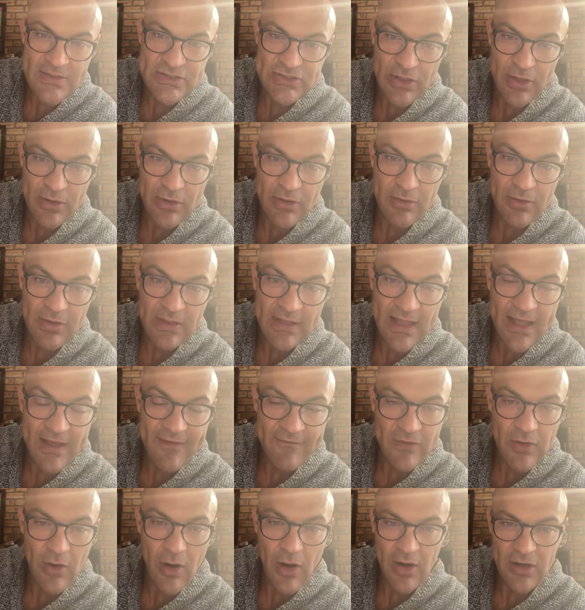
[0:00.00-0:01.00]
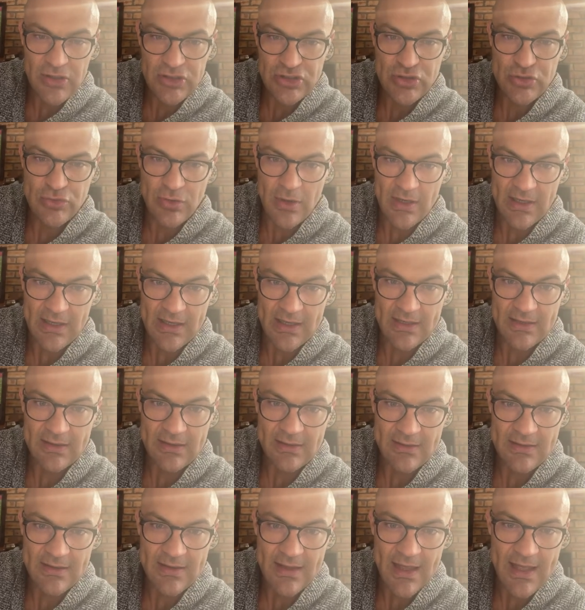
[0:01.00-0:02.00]
So really, if you are struggling
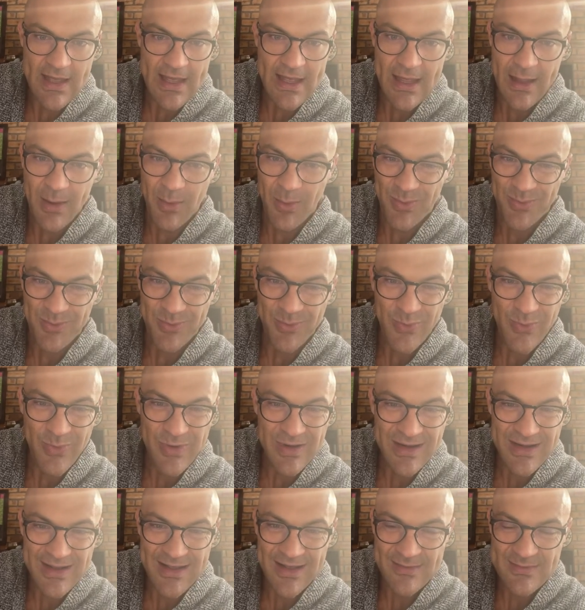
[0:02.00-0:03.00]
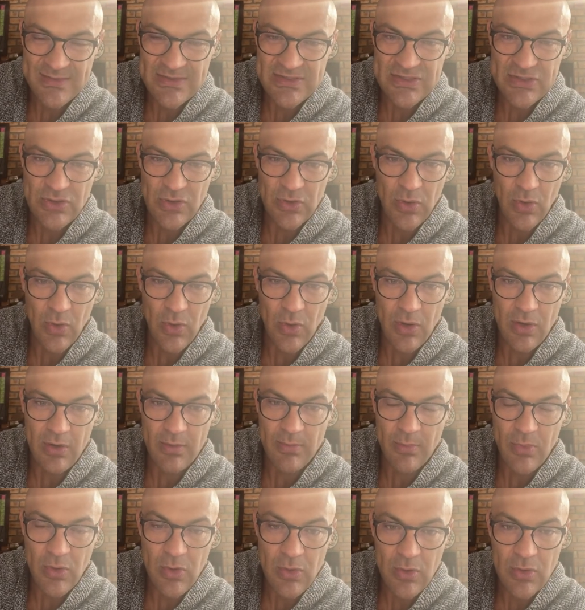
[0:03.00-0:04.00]
when it comes to
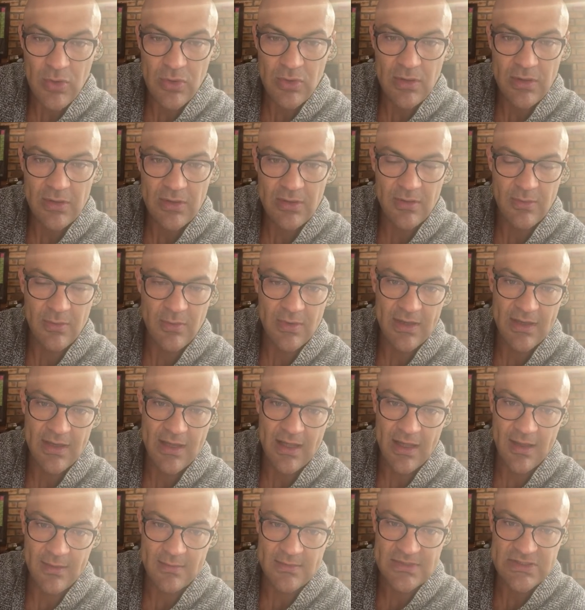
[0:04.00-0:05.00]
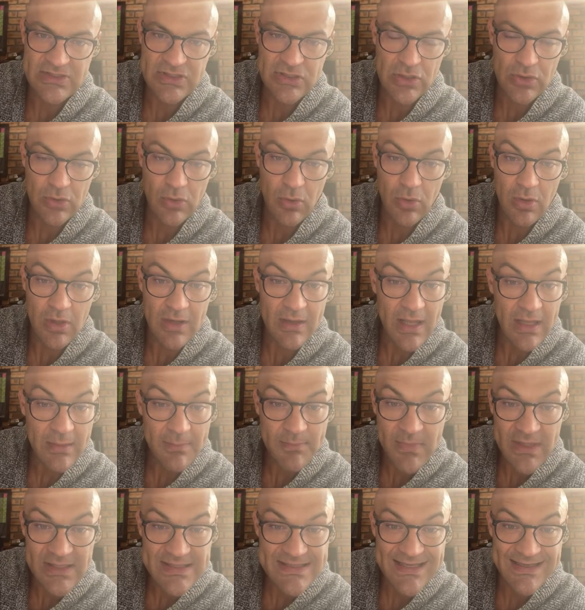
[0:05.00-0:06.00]
your mood, when it comes to your
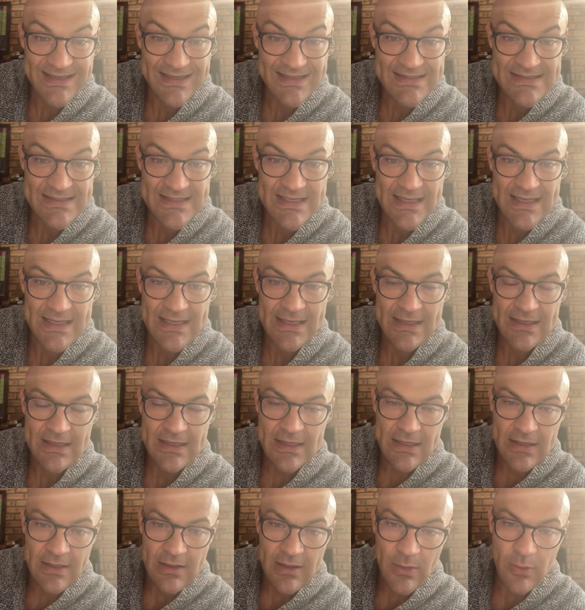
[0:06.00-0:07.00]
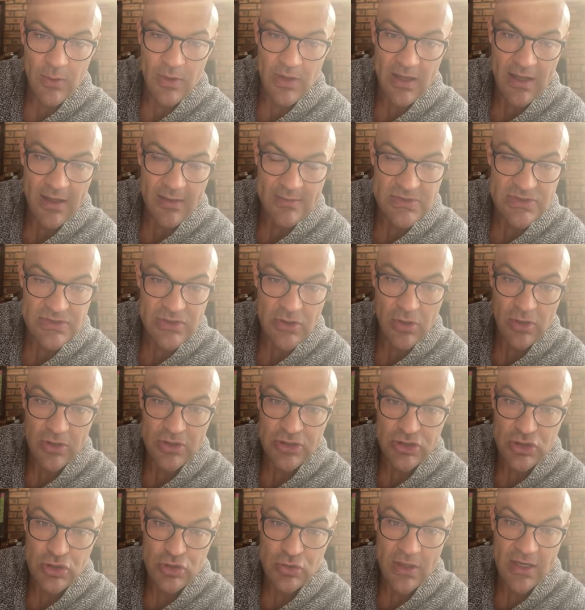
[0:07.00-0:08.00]
gut motility, when it comes to
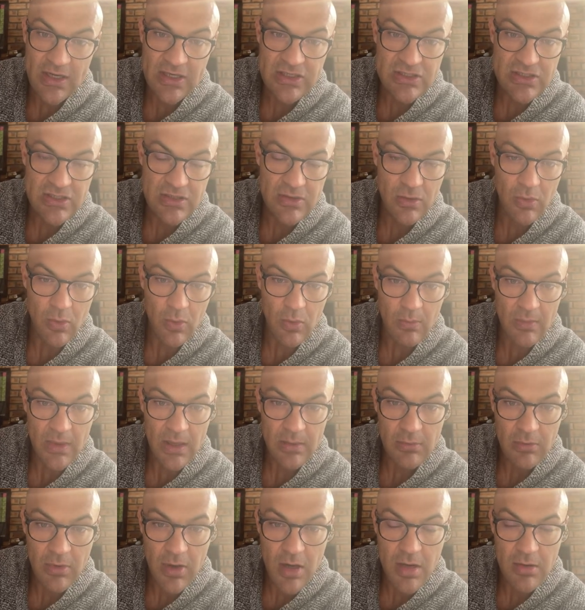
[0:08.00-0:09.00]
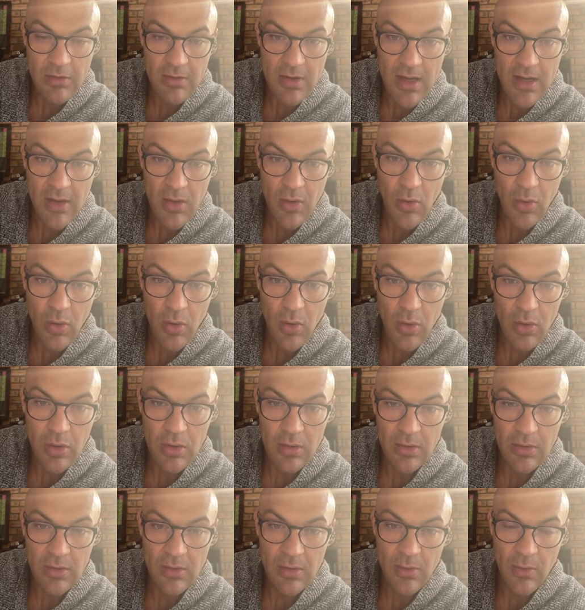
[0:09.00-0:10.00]
concentration or memory
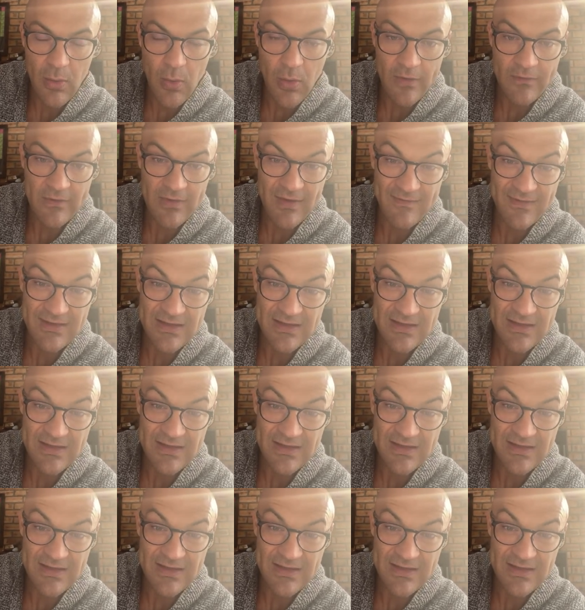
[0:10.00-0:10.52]
recall, or if you're